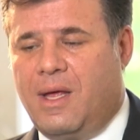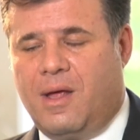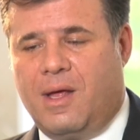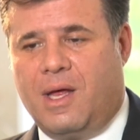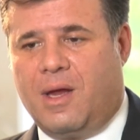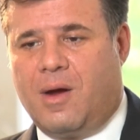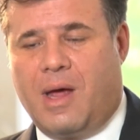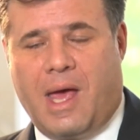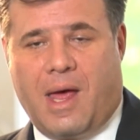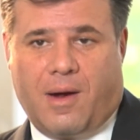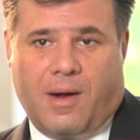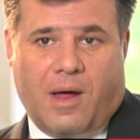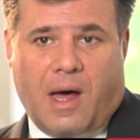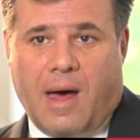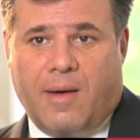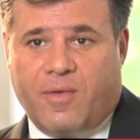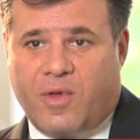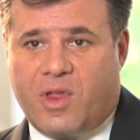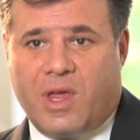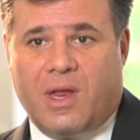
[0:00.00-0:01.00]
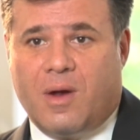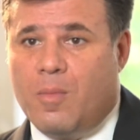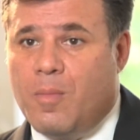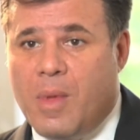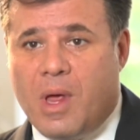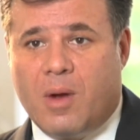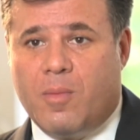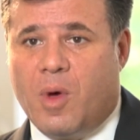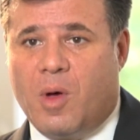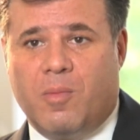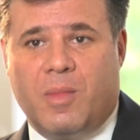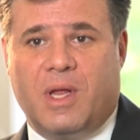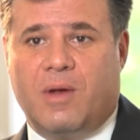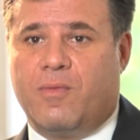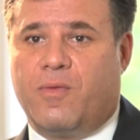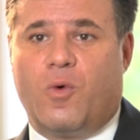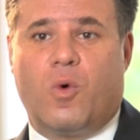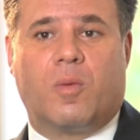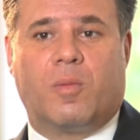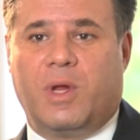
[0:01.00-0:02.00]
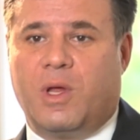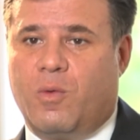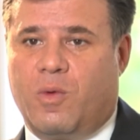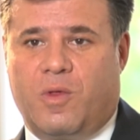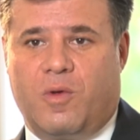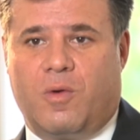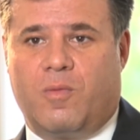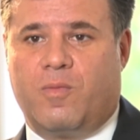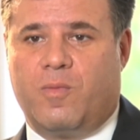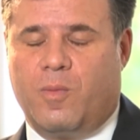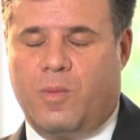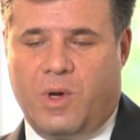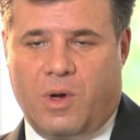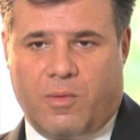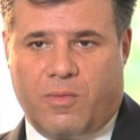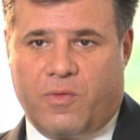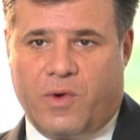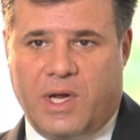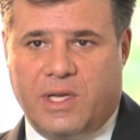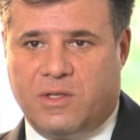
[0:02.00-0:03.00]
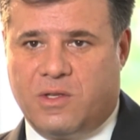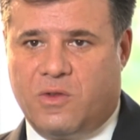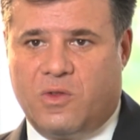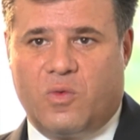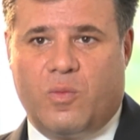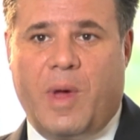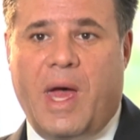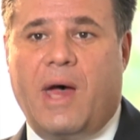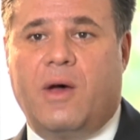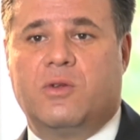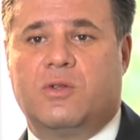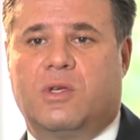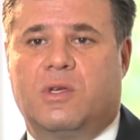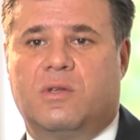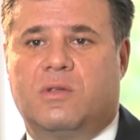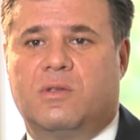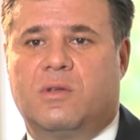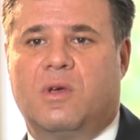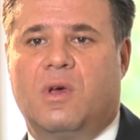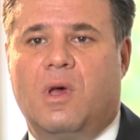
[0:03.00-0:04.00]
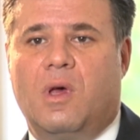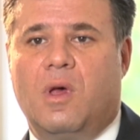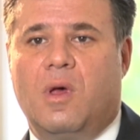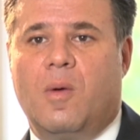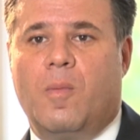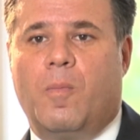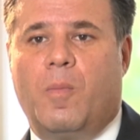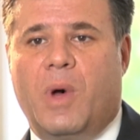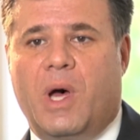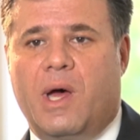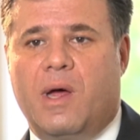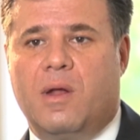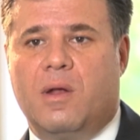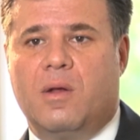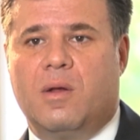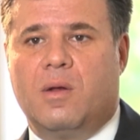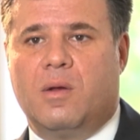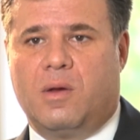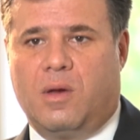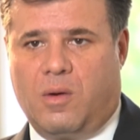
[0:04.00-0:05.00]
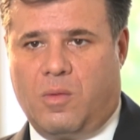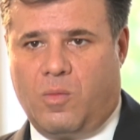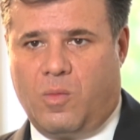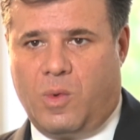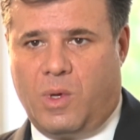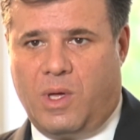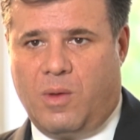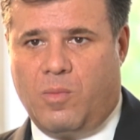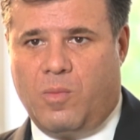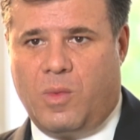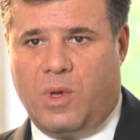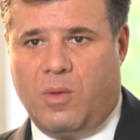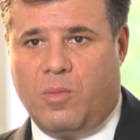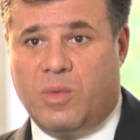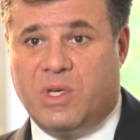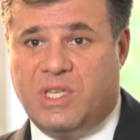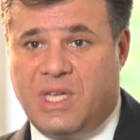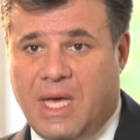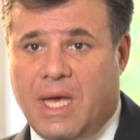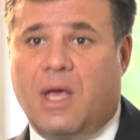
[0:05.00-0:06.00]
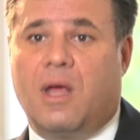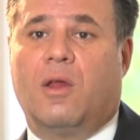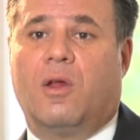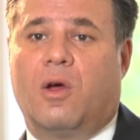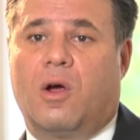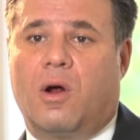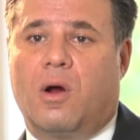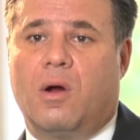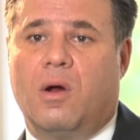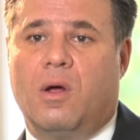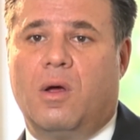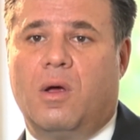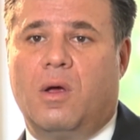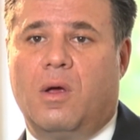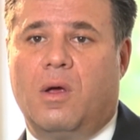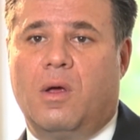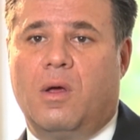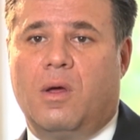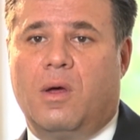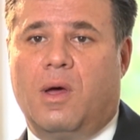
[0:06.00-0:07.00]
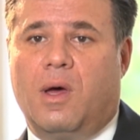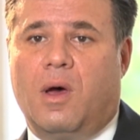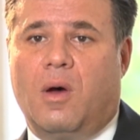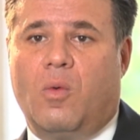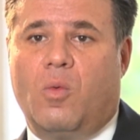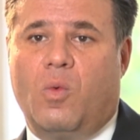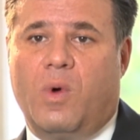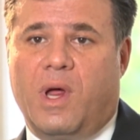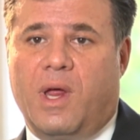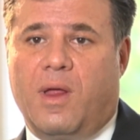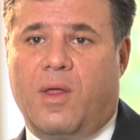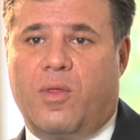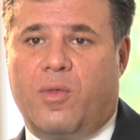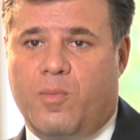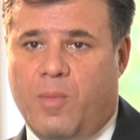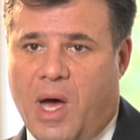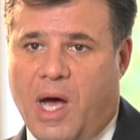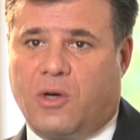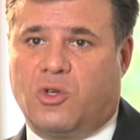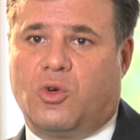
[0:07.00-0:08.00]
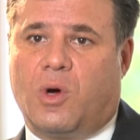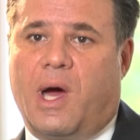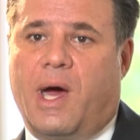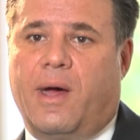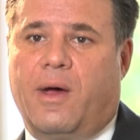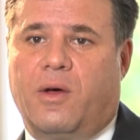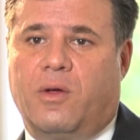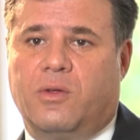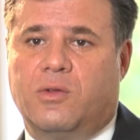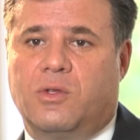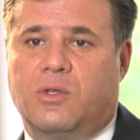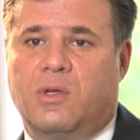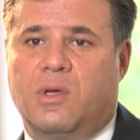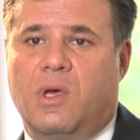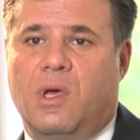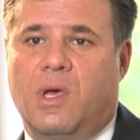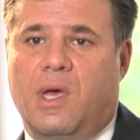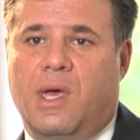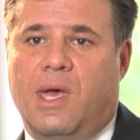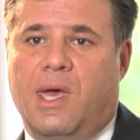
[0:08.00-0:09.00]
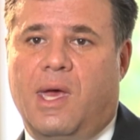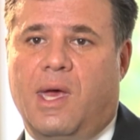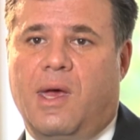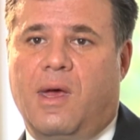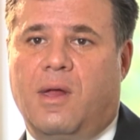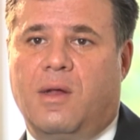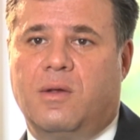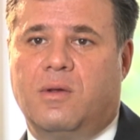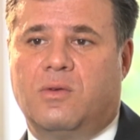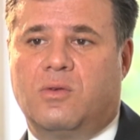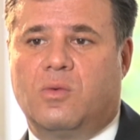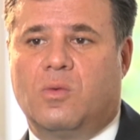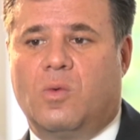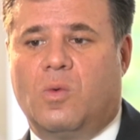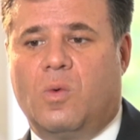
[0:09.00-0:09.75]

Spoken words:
obviously at a minimum informally with your friends and spouses, but in particular with mock trials and